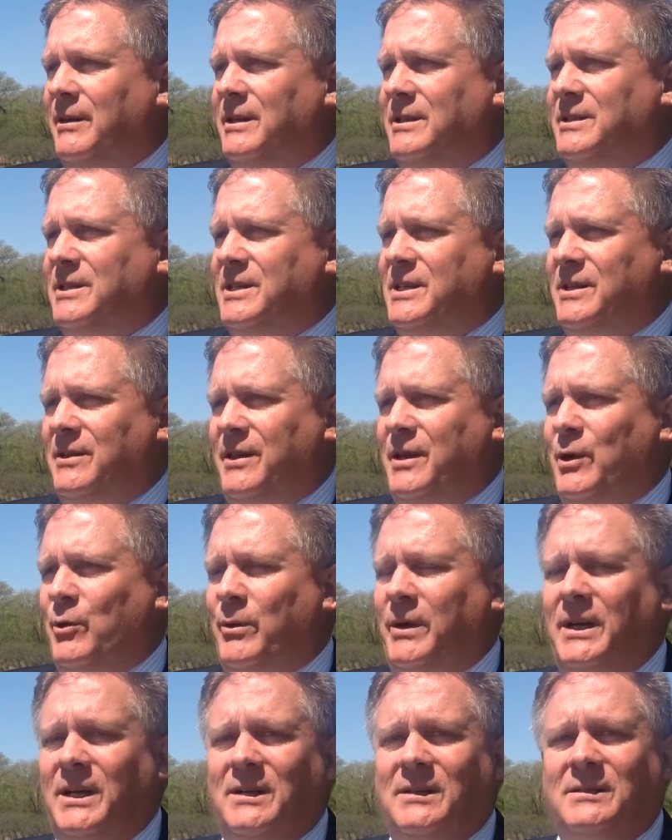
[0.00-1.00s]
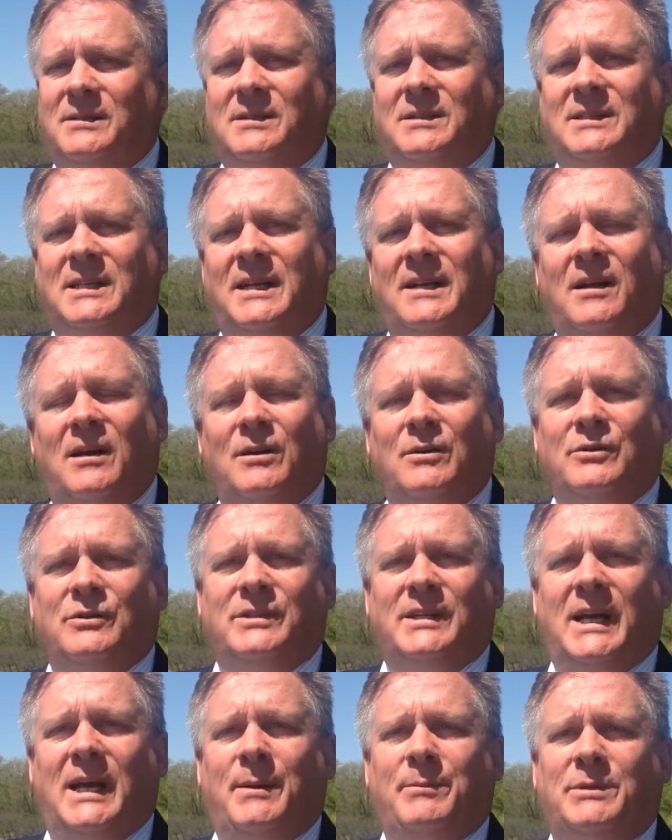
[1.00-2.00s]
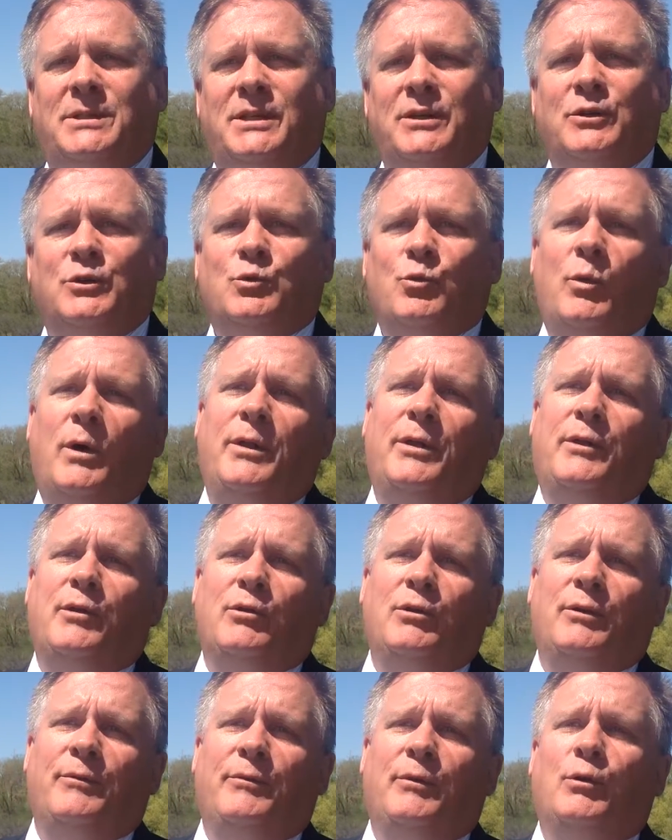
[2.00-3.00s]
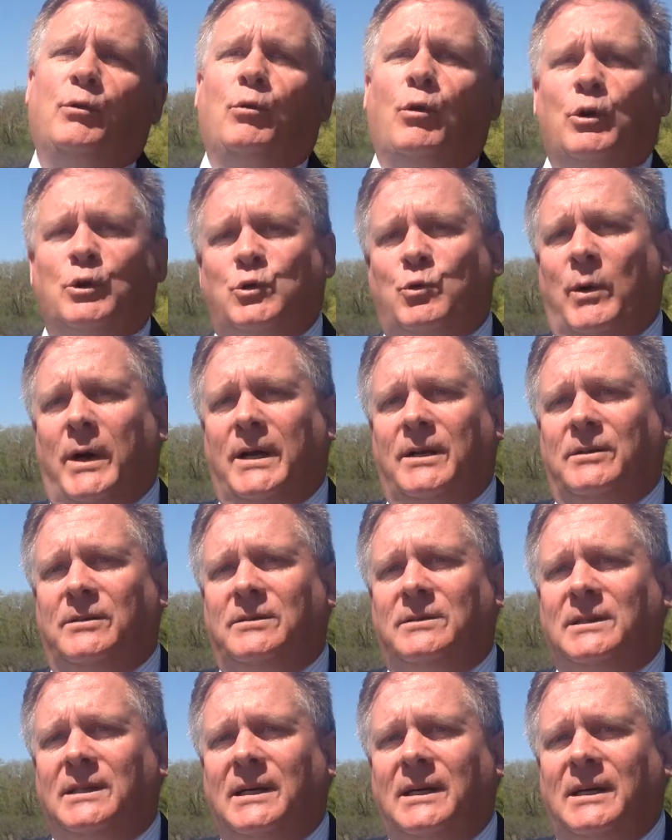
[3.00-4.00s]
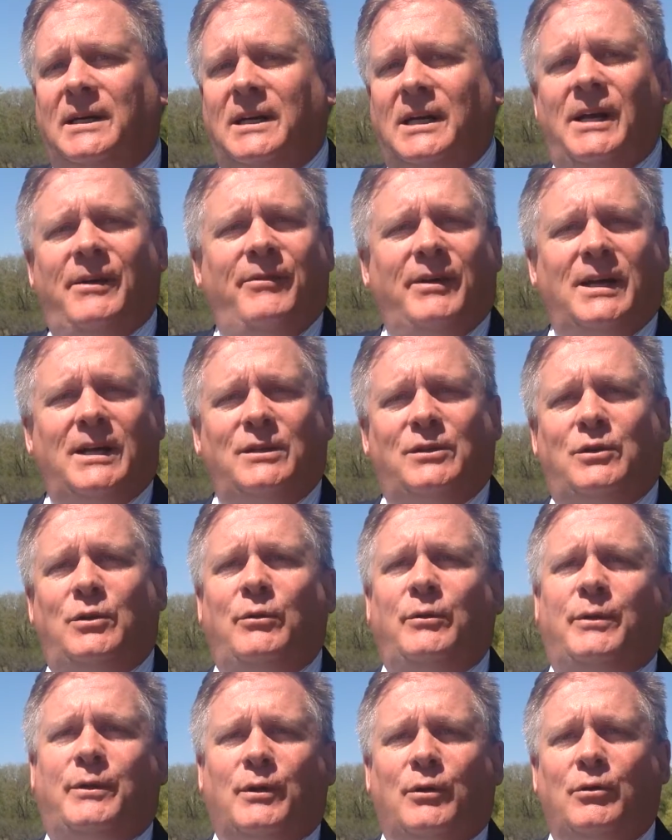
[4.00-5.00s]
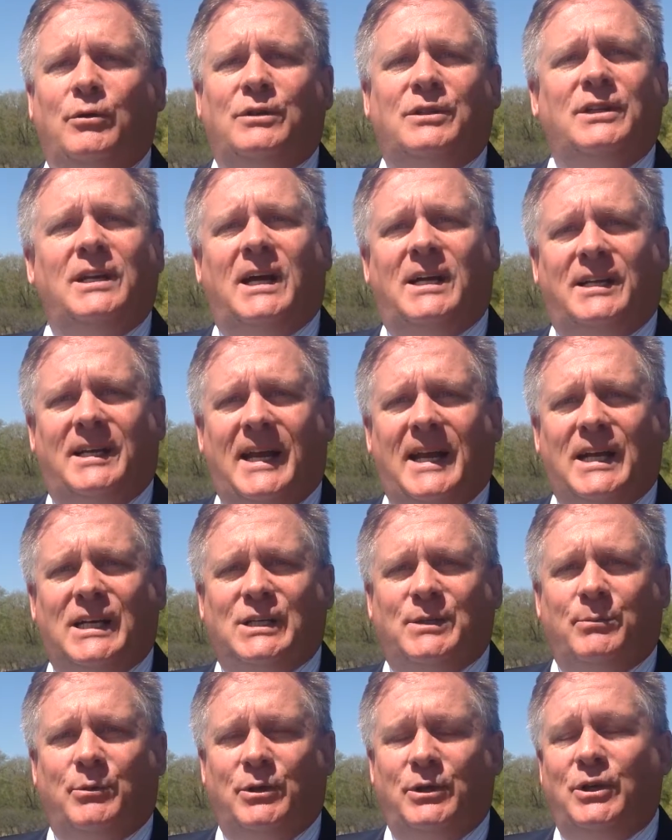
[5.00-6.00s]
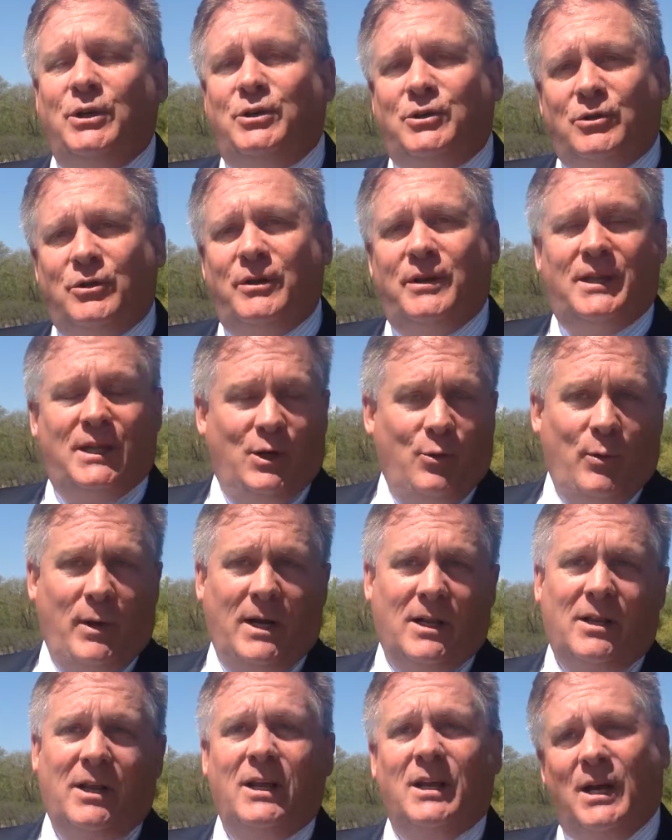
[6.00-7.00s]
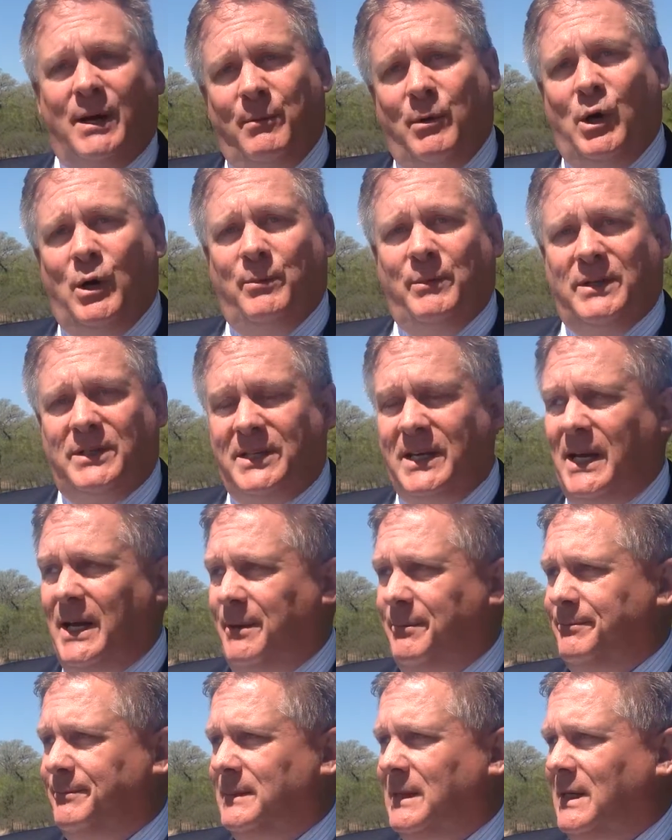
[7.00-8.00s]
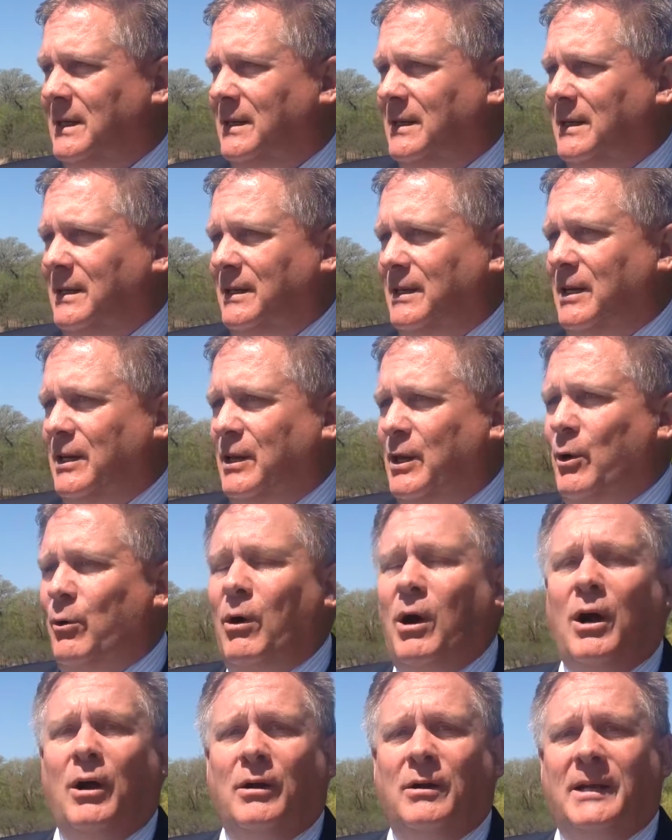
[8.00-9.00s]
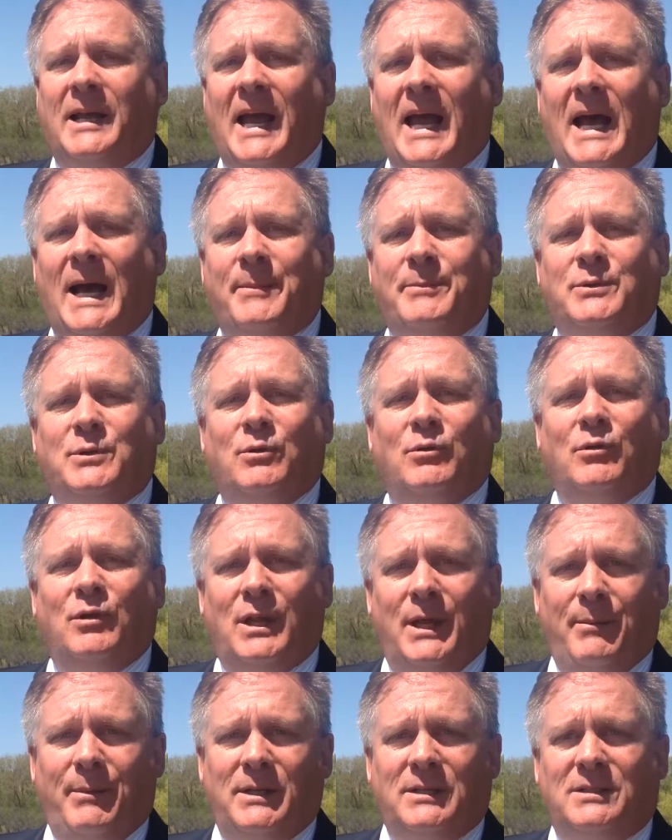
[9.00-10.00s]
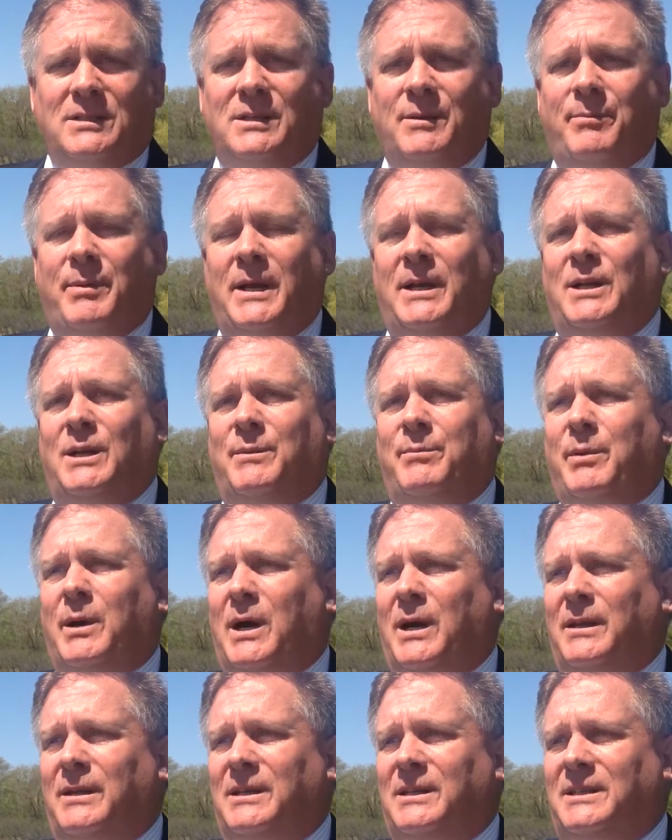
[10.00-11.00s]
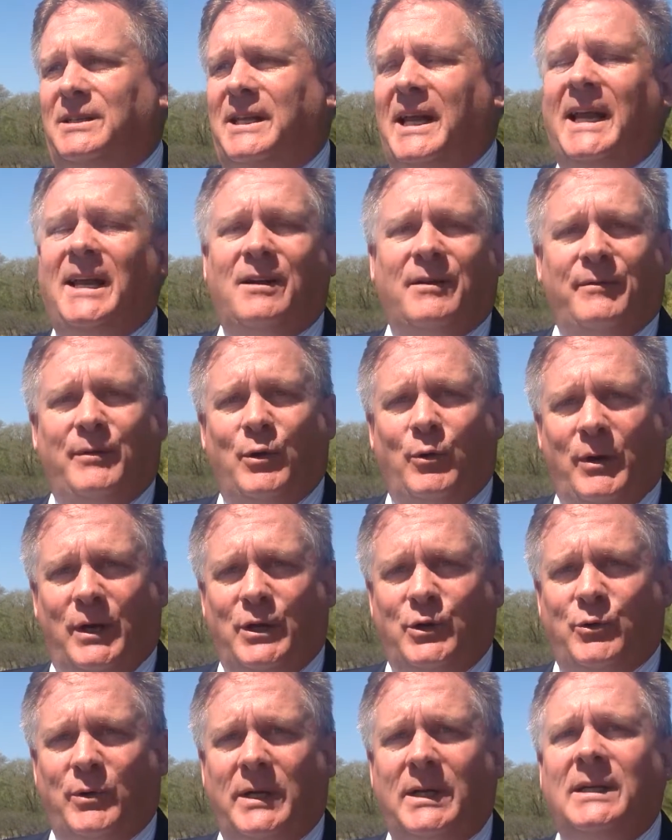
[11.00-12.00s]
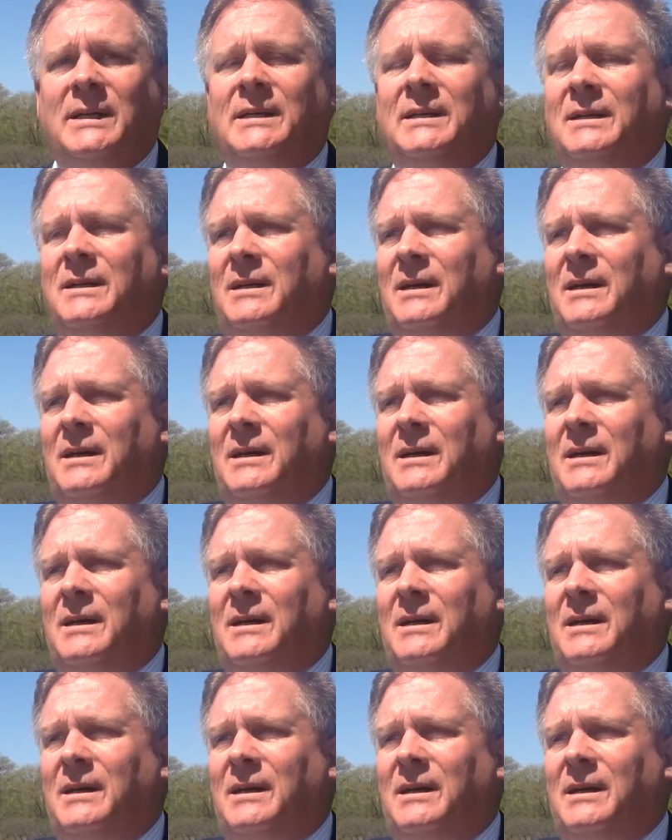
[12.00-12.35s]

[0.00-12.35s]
The theory is that Uncle Sam steals 1/3 of your gross wages, and if you get 2/3 non-taxable, you should theoretically come home the same. Now, there are caps or limits dependent upon the date of your injury